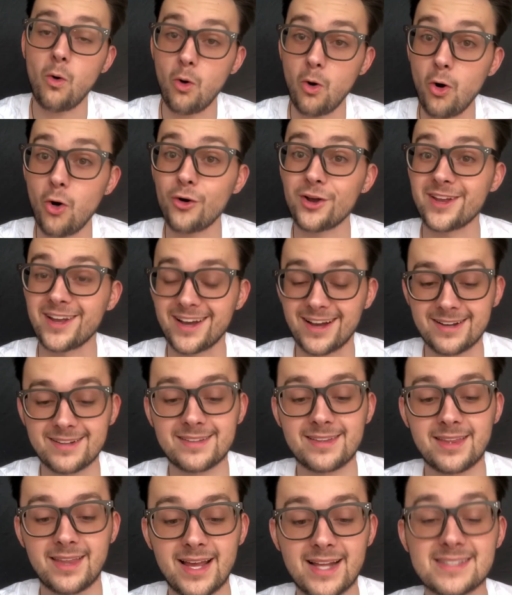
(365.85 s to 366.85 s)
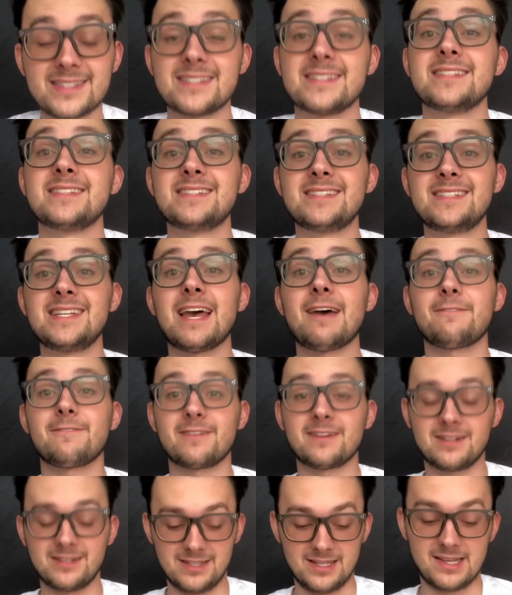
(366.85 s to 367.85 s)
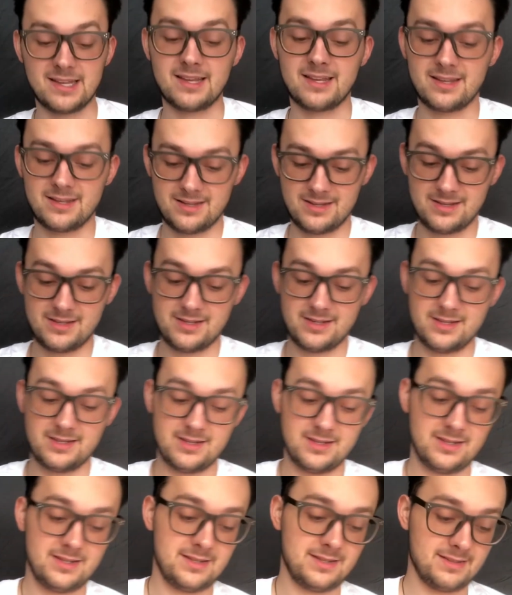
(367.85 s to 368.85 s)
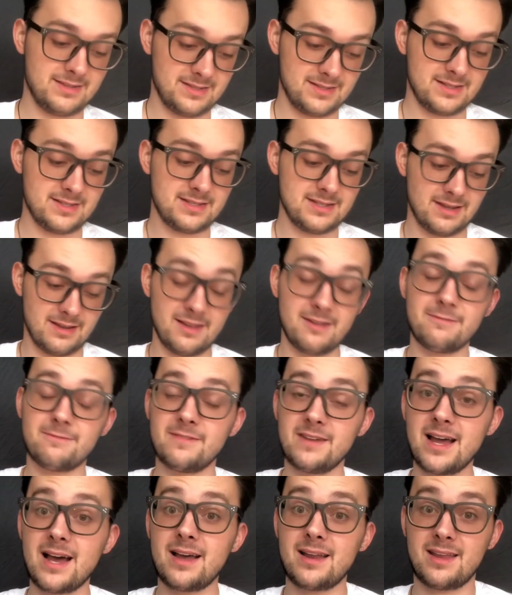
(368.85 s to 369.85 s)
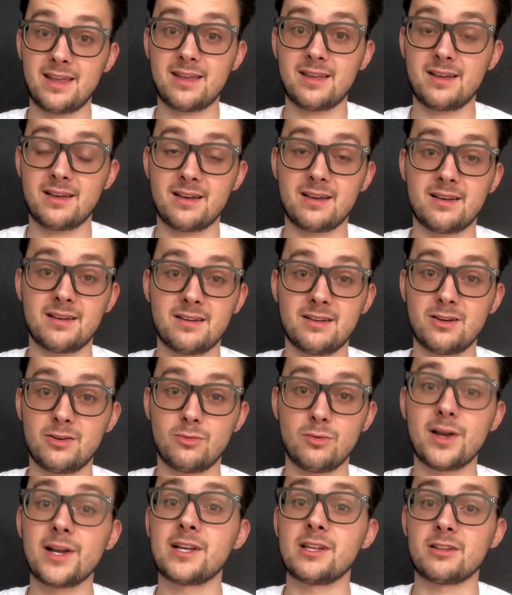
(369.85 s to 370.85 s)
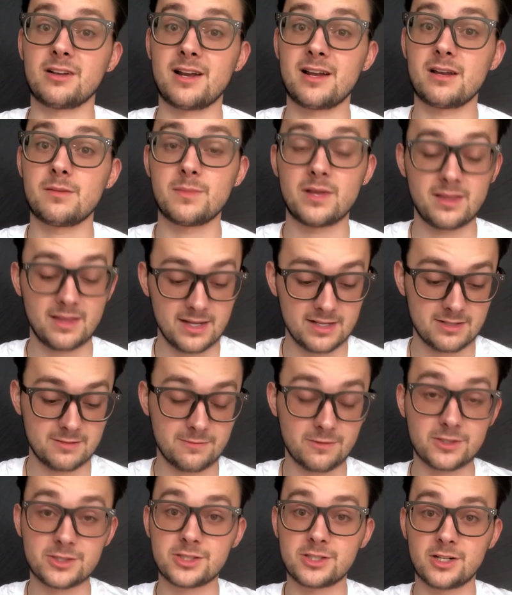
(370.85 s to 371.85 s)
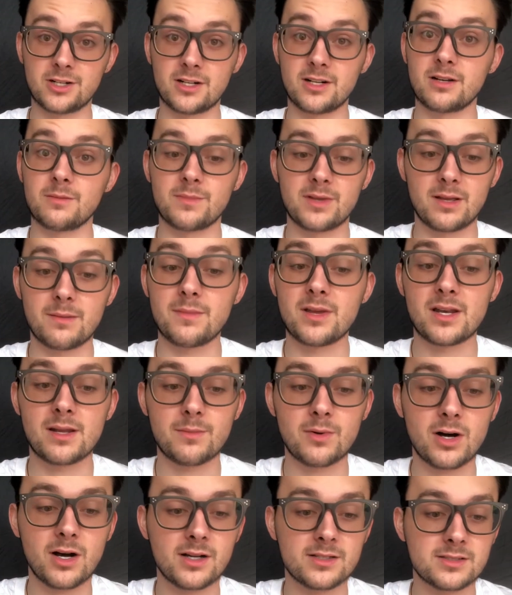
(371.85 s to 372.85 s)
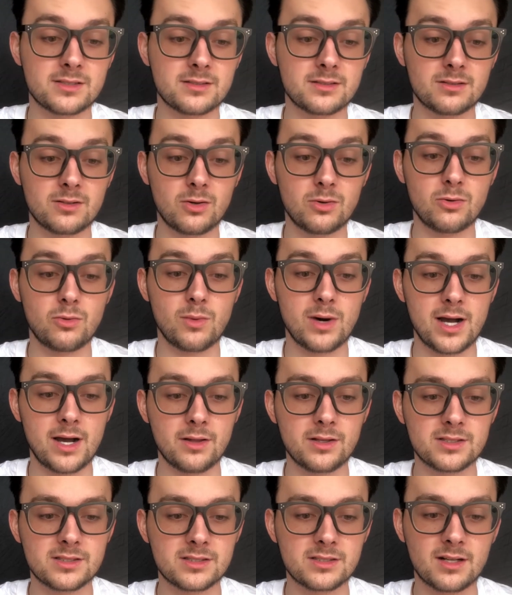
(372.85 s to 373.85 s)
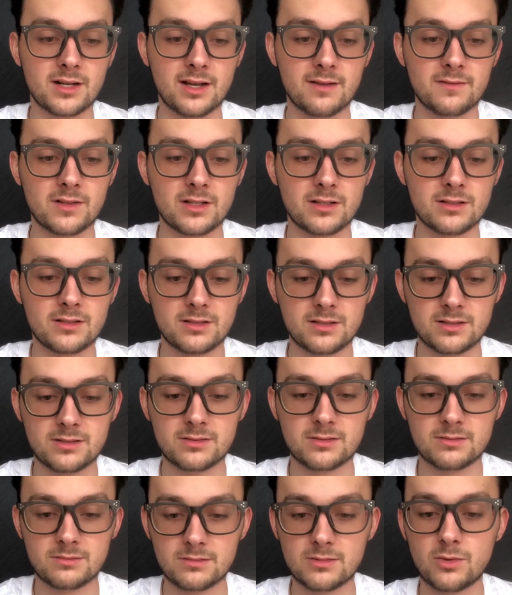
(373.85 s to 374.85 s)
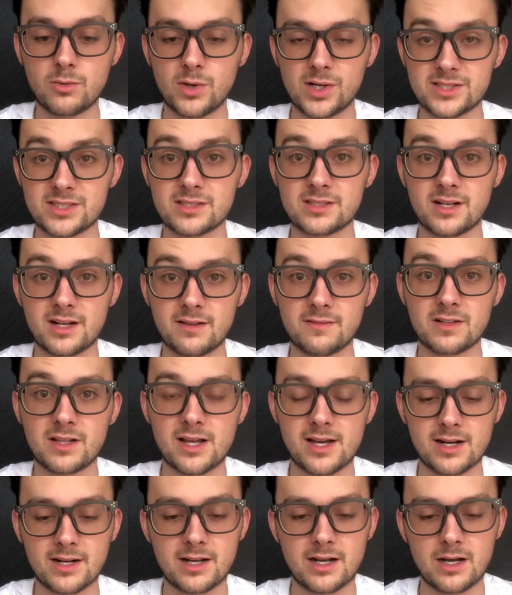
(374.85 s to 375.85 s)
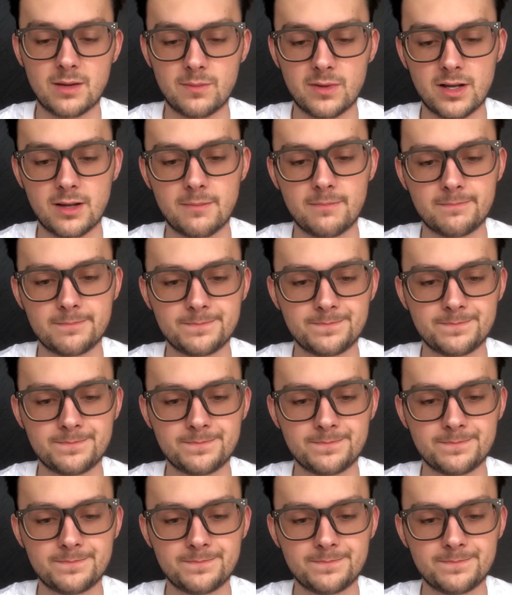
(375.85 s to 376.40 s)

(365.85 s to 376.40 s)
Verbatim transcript: Oh yeah, that's definitely, if not a regular enemy, that's for sure gonna be a mini-boss. Oh wow, this is gonna have this quest is gonna have a lot of combat.